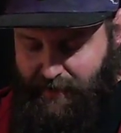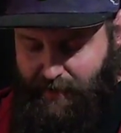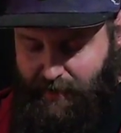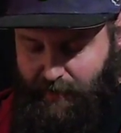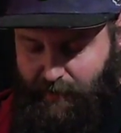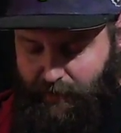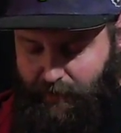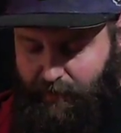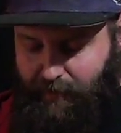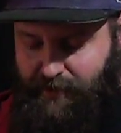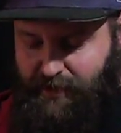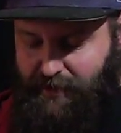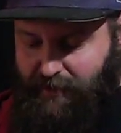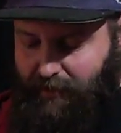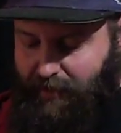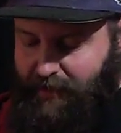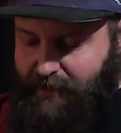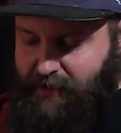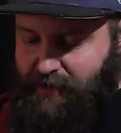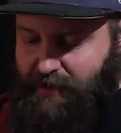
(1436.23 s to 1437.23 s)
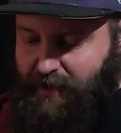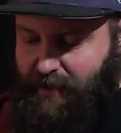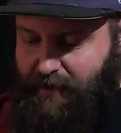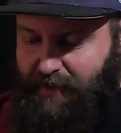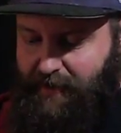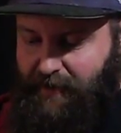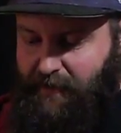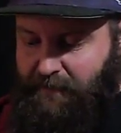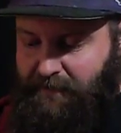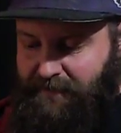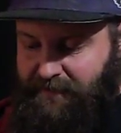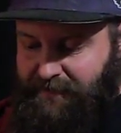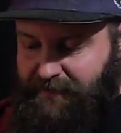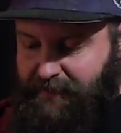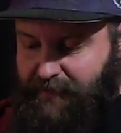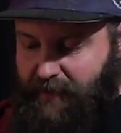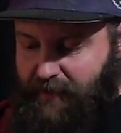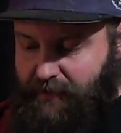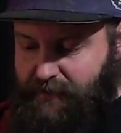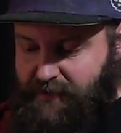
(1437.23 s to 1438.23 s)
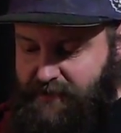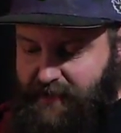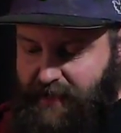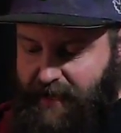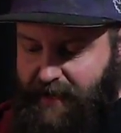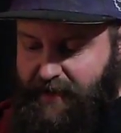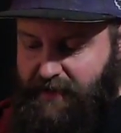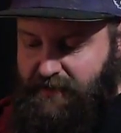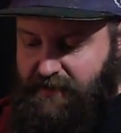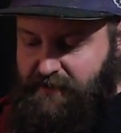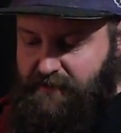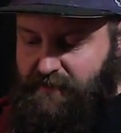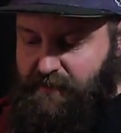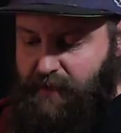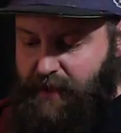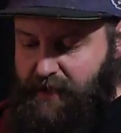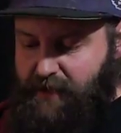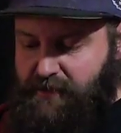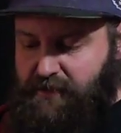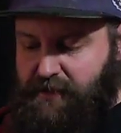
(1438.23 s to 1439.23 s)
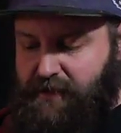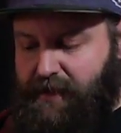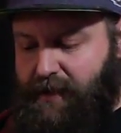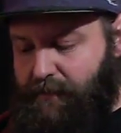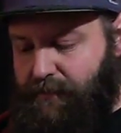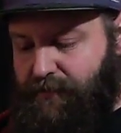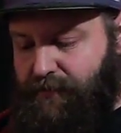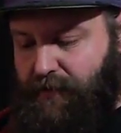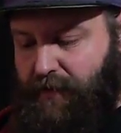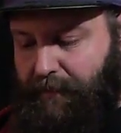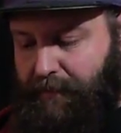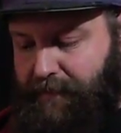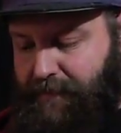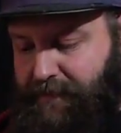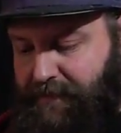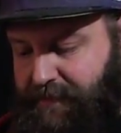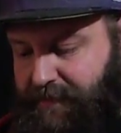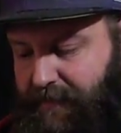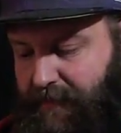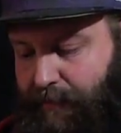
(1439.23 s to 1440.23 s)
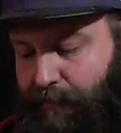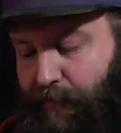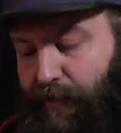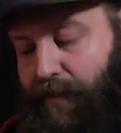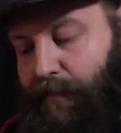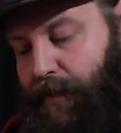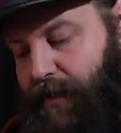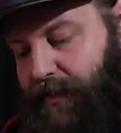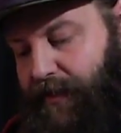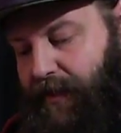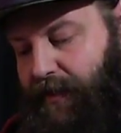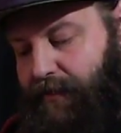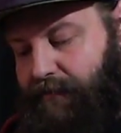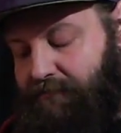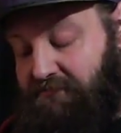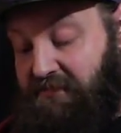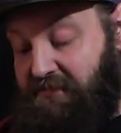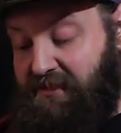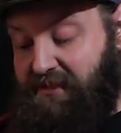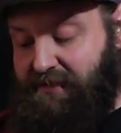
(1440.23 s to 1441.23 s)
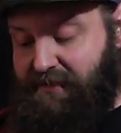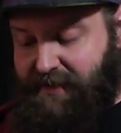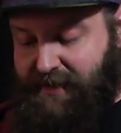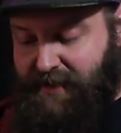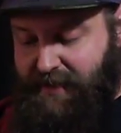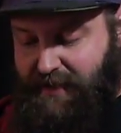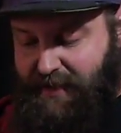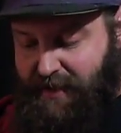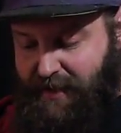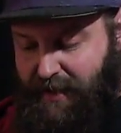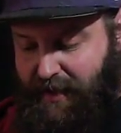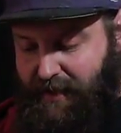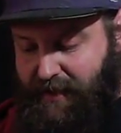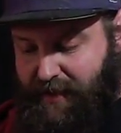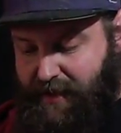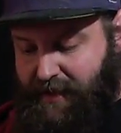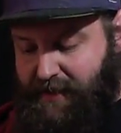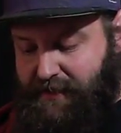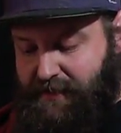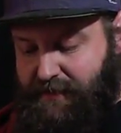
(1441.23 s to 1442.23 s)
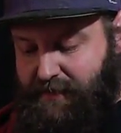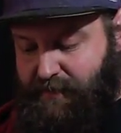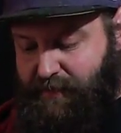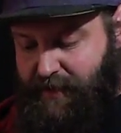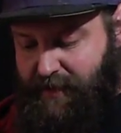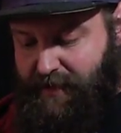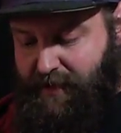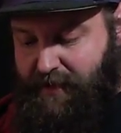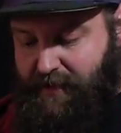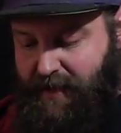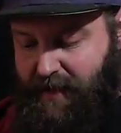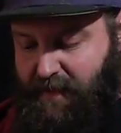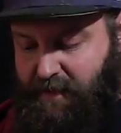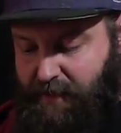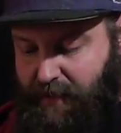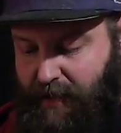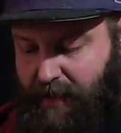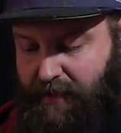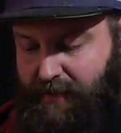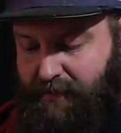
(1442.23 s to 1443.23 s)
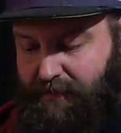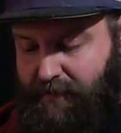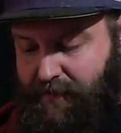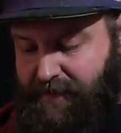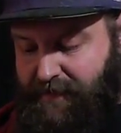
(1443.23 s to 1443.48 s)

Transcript: What would you like to know? For starters, where did you come from? My mother. Yes, we know that, but